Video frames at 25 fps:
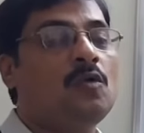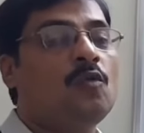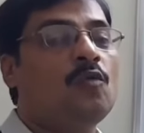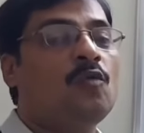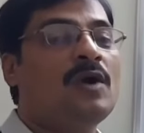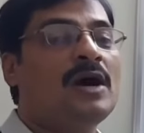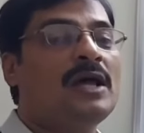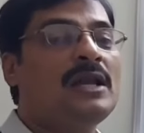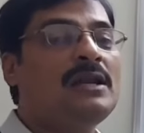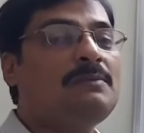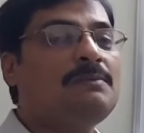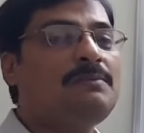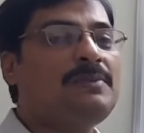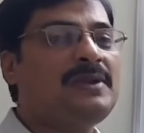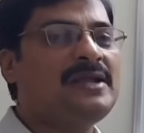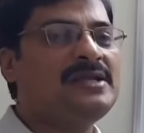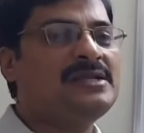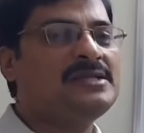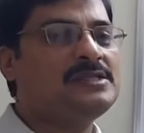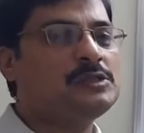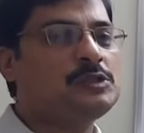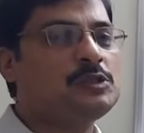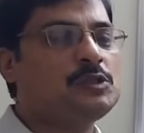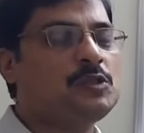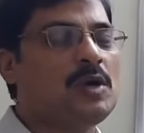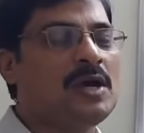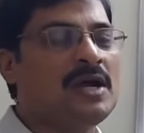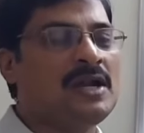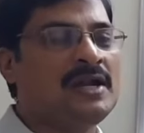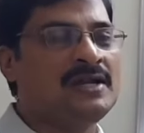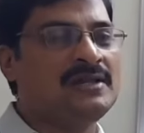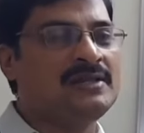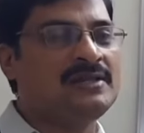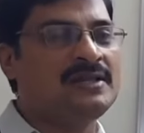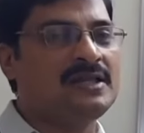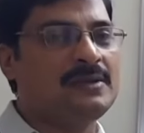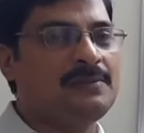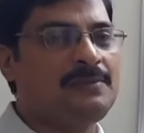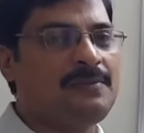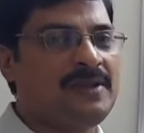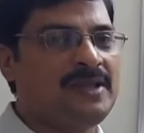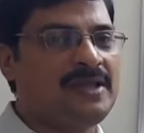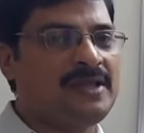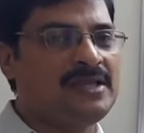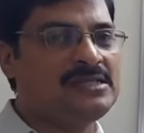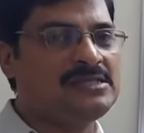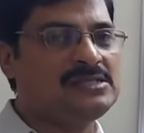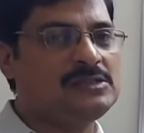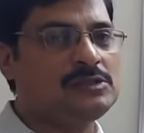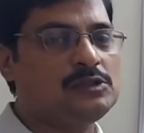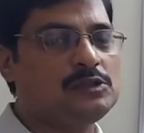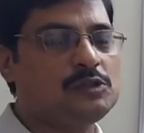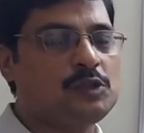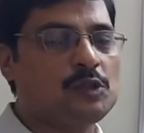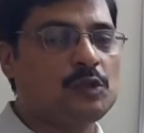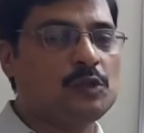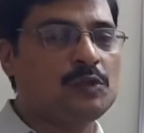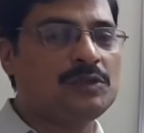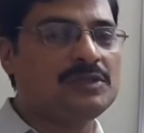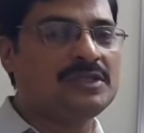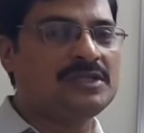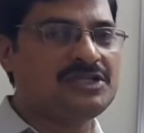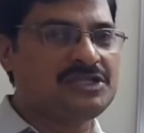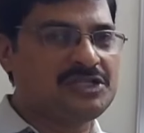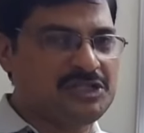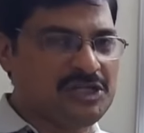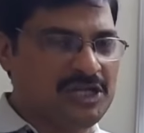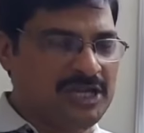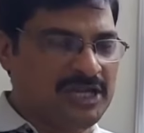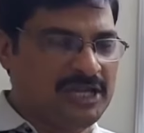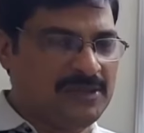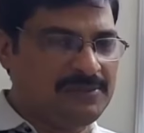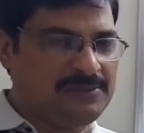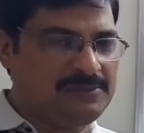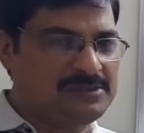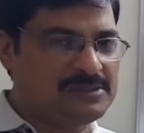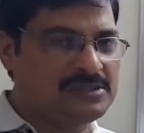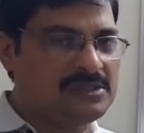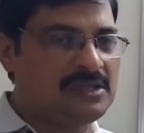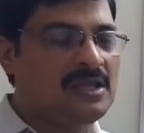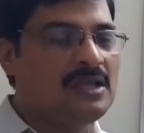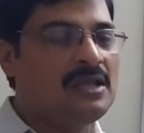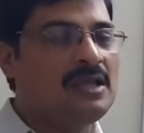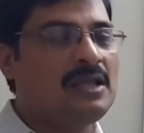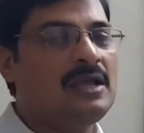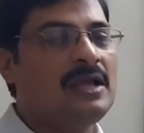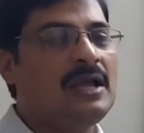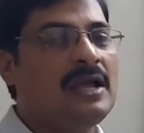one place to another place through the ships,